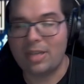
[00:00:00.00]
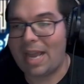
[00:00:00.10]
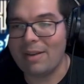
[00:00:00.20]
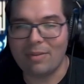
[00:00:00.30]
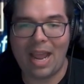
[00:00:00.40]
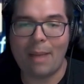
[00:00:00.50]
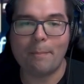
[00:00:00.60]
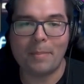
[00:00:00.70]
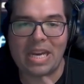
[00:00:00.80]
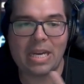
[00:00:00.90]
Not, not
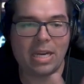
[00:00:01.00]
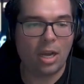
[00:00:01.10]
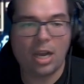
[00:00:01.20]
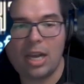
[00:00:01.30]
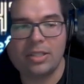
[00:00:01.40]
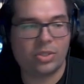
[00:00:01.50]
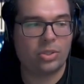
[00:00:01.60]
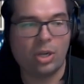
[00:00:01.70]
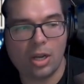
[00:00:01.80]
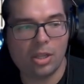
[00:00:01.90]
me,
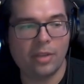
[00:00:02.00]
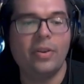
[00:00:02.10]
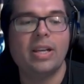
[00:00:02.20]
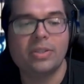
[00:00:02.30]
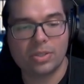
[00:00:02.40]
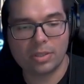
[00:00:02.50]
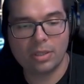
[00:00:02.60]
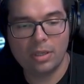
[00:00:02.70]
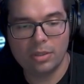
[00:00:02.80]
us, all of us.